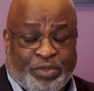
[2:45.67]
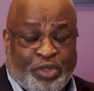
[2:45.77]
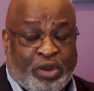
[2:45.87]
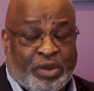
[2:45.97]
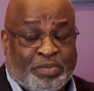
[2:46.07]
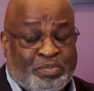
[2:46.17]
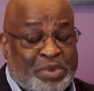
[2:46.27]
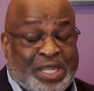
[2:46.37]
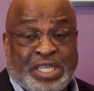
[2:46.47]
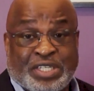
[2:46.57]
There are
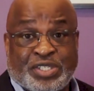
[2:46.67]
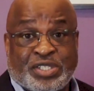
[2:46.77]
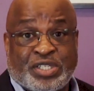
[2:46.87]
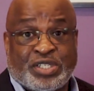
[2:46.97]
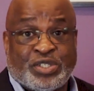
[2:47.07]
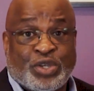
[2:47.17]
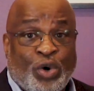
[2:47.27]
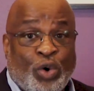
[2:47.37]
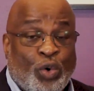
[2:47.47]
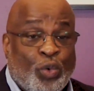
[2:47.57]
many instances
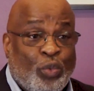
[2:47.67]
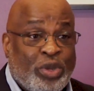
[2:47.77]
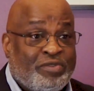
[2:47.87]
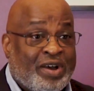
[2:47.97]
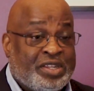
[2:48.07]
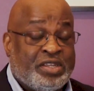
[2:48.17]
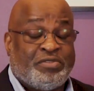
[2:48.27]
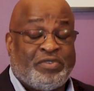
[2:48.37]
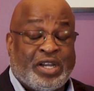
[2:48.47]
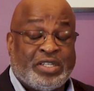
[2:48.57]
we've
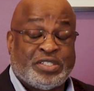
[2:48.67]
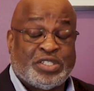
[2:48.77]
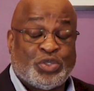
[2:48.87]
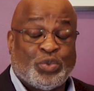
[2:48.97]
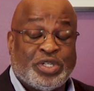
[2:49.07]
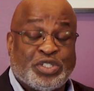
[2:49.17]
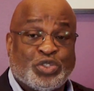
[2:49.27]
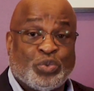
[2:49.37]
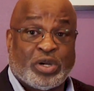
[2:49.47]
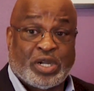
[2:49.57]
identified situations
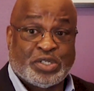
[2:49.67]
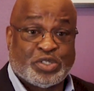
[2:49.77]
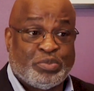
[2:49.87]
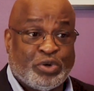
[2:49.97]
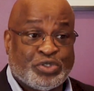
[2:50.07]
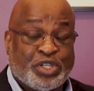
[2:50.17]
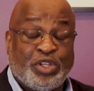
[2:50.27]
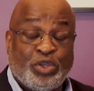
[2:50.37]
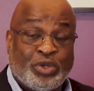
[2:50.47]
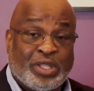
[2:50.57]
where customers can
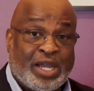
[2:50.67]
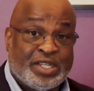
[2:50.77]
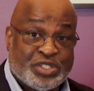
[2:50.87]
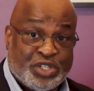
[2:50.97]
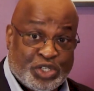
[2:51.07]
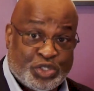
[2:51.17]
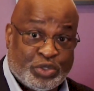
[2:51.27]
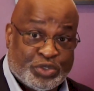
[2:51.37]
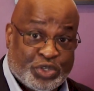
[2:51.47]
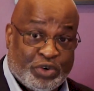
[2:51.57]
utilize
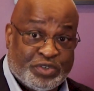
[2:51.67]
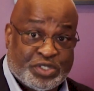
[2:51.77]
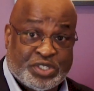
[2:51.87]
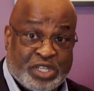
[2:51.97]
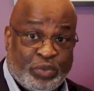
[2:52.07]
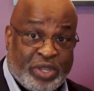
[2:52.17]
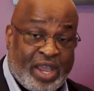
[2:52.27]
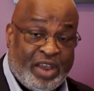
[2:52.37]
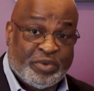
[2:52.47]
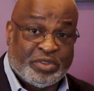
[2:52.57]
additional services that we
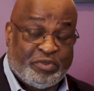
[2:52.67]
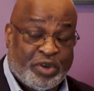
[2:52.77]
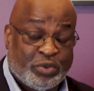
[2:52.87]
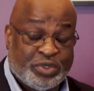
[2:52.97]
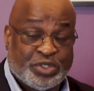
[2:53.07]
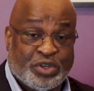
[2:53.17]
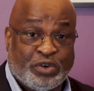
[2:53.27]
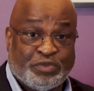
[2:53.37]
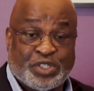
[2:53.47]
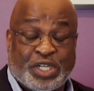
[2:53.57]
have with the Federal
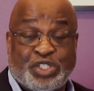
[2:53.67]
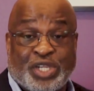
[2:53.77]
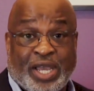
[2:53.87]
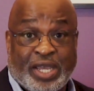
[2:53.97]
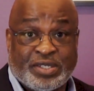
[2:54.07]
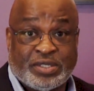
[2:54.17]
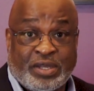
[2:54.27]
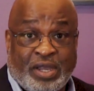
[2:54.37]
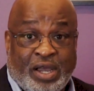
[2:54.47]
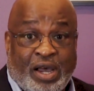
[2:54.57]
Reserve, such as
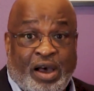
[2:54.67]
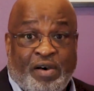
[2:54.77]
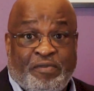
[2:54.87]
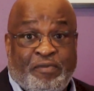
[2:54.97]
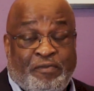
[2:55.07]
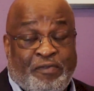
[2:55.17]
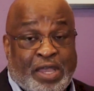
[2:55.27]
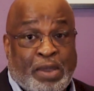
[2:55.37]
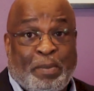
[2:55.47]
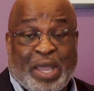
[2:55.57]

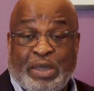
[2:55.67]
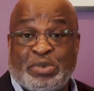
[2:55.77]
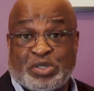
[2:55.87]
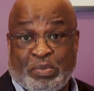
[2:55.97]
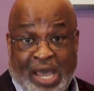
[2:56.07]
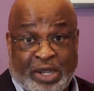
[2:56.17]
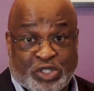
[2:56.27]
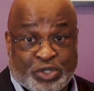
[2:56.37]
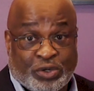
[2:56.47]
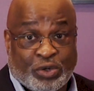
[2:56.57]
Fed Payments
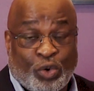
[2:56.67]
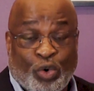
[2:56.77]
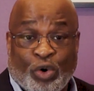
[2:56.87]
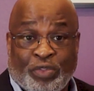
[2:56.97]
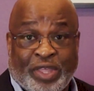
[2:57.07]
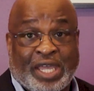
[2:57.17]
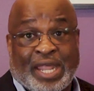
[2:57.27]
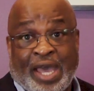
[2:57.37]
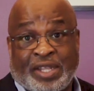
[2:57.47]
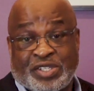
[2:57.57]
Manager, or they can
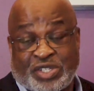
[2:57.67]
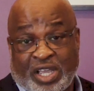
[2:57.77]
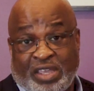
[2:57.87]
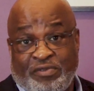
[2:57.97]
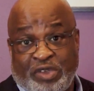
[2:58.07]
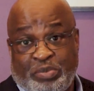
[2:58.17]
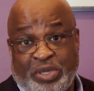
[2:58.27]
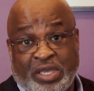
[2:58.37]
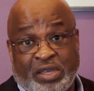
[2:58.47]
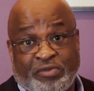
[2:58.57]
add a second
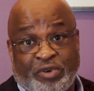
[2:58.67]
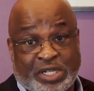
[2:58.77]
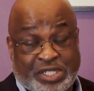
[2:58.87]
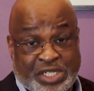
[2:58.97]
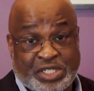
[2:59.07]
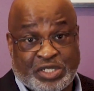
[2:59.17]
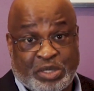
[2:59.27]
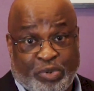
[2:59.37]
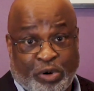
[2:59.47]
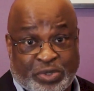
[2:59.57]
VPN for contingency
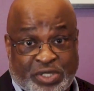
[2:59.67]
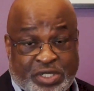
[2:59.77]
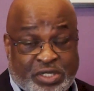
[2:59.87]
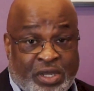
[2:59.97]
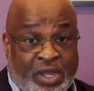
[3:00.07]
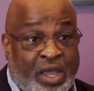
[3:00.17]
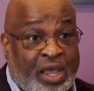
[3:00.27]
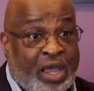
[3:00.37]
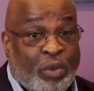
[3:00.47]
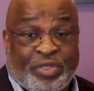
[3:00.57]
purposes,
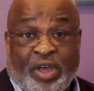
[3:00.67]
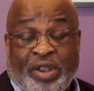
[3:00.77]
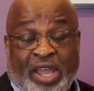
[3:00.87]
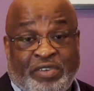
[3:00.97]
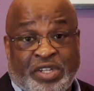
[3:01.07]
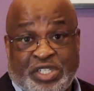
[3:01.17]
and without having to